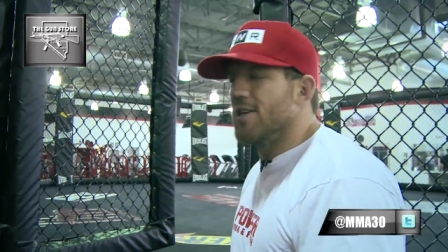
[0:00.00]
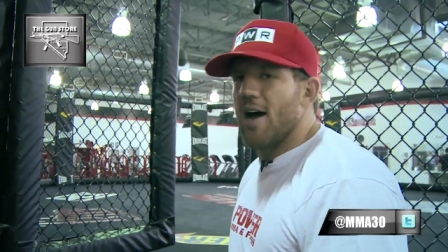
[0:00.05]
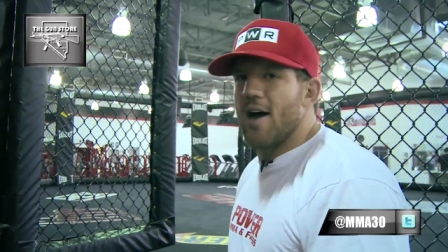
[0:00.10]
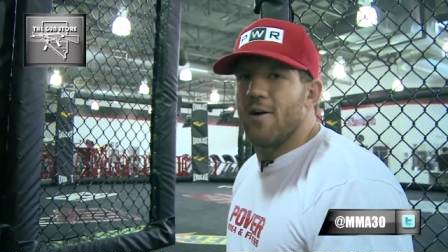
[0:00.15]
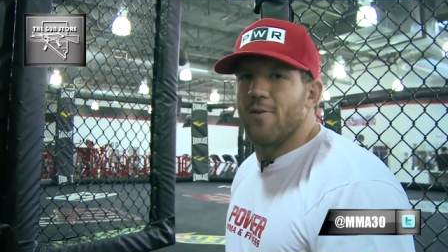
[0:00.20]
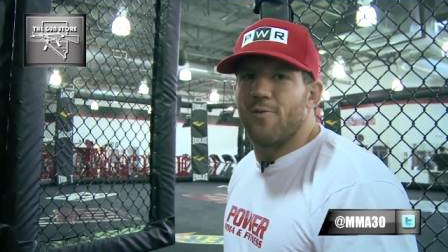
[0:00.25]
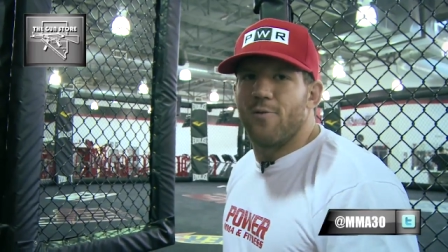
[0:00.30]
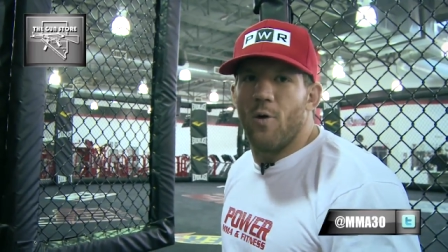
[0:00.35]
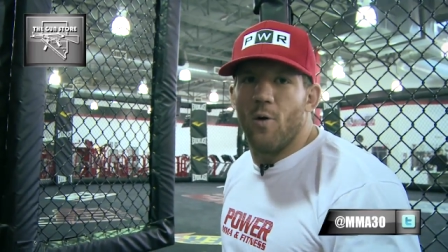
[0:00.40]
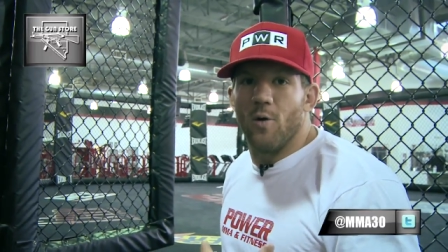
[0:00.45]

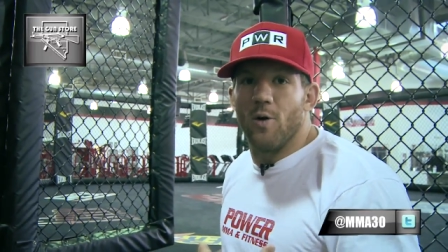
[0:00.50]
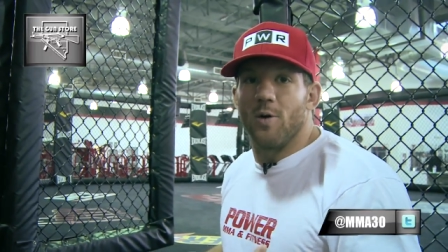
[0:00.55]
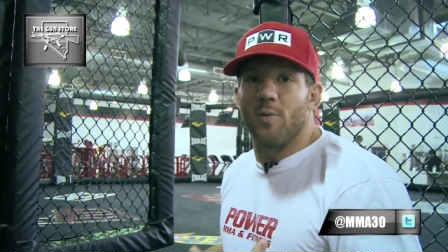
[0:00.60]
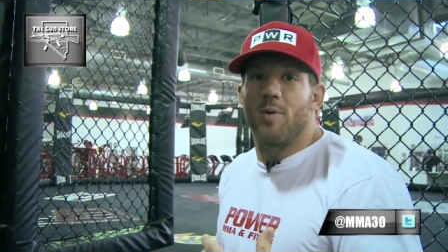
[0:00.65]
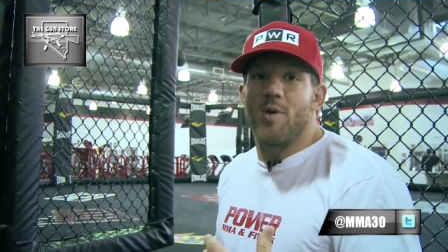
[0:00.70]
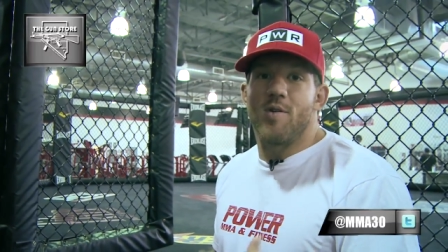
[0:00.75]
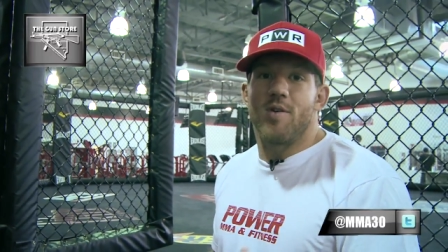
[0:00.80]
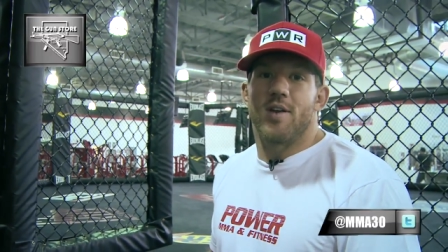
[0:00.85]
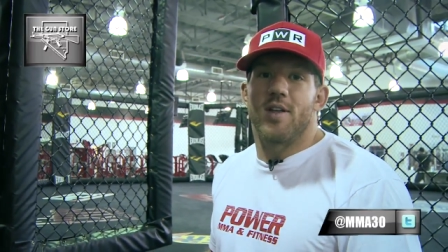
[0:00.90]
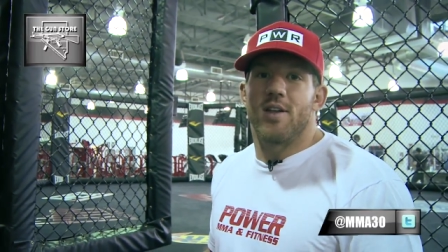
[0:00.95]
not foreign
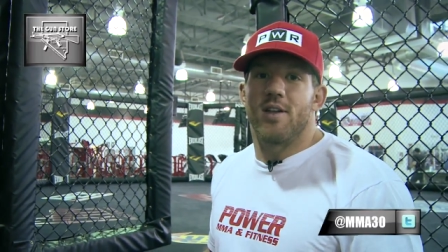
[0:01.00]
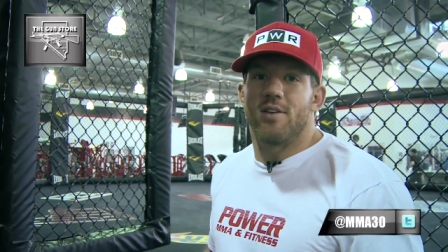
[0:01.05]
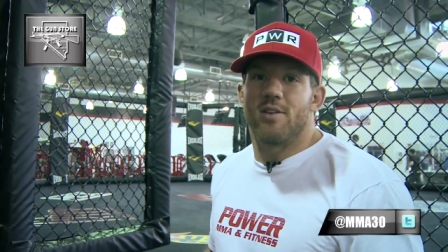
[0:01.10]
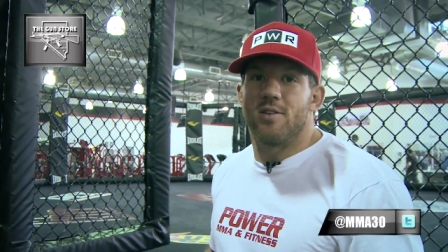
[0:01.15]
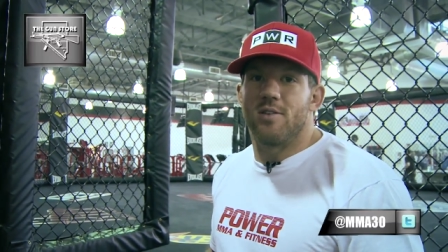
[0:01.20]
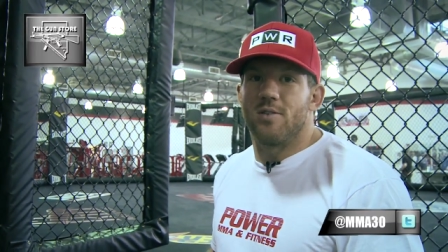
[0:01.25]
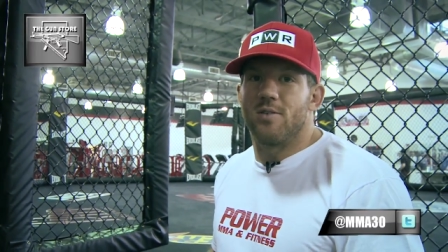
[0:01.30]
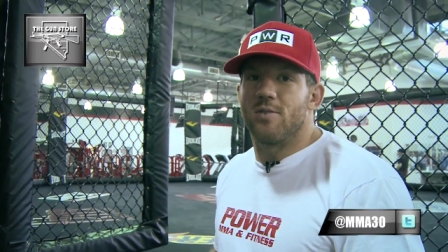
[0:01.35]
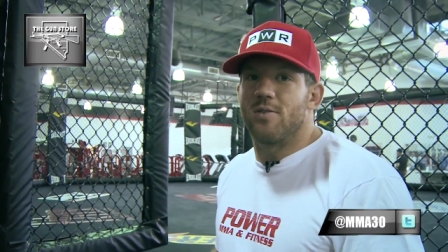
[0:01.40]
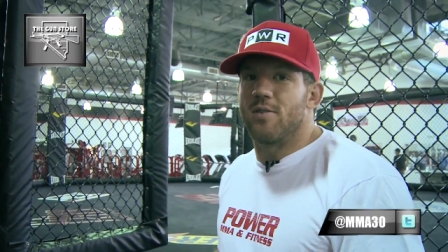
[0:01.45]
when you get
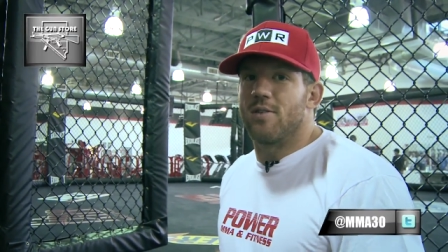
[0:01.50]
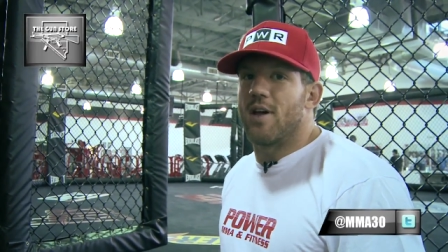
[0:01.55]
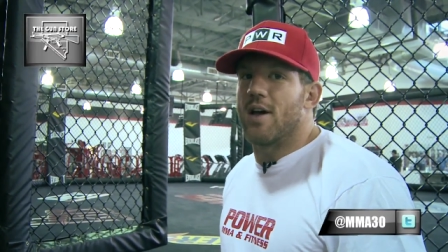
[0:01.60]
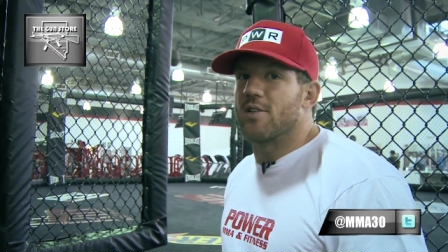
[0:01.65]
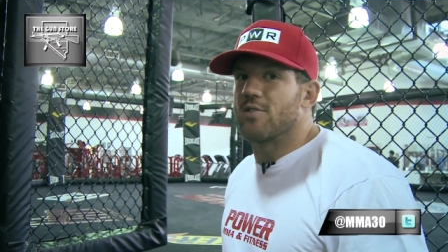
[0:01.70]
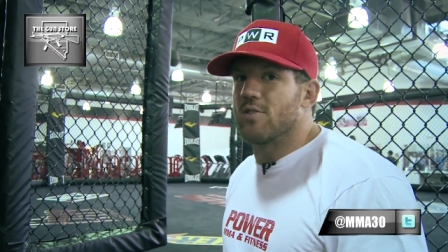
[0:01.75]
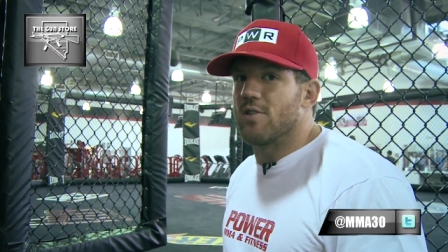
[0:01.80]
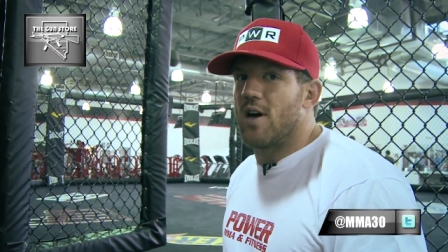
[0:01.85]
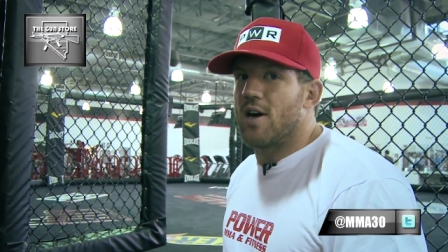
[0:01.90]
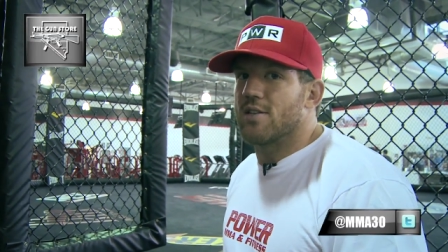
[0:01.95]
into an
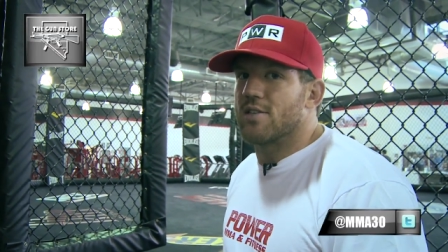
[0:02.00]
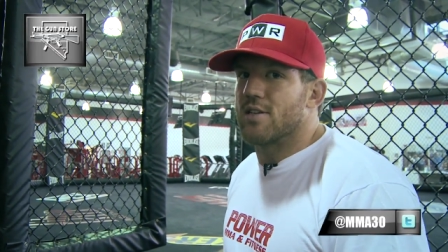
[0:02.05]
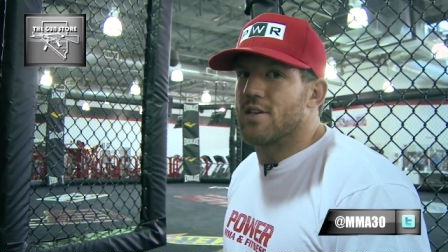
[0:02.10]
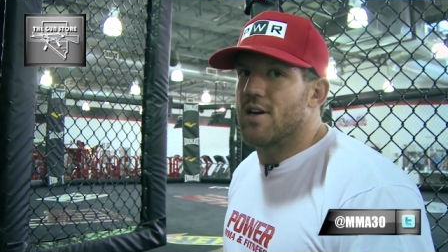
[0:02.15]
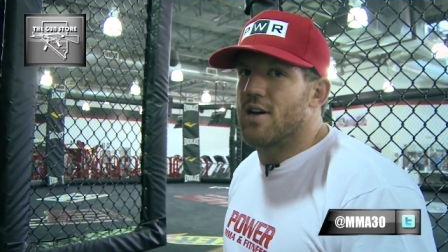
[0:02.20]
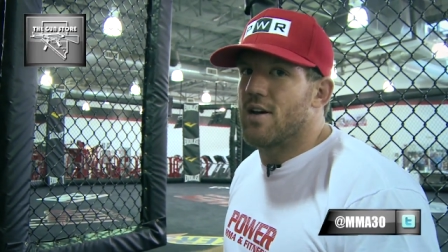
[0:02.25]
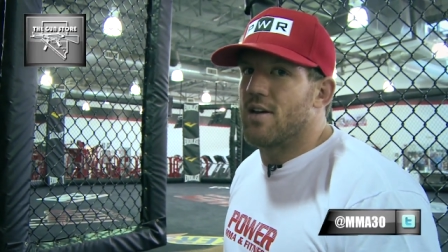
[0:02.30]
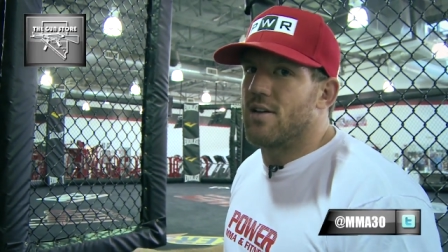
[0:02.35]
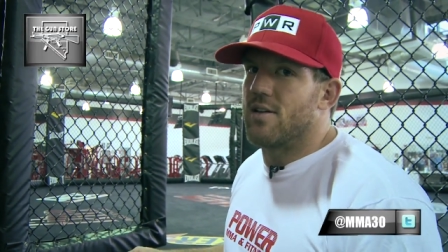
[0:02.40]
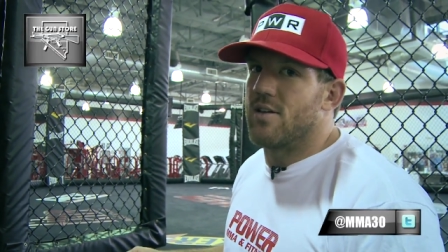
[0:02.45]
actual
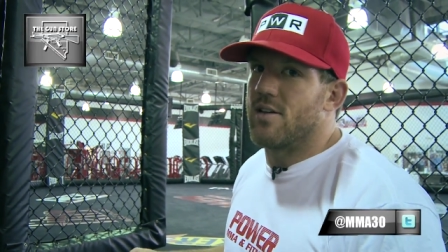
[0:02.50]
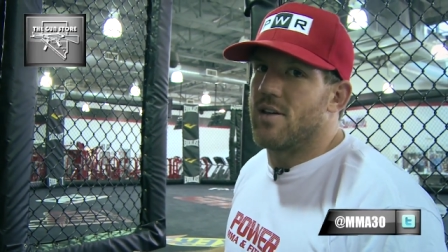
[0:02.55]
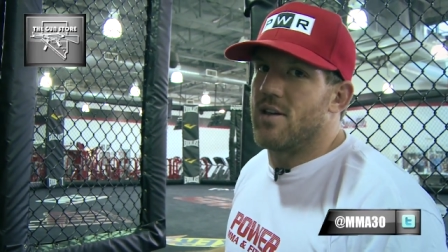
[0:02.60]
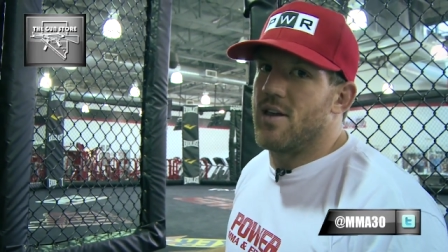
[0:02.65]
octagon,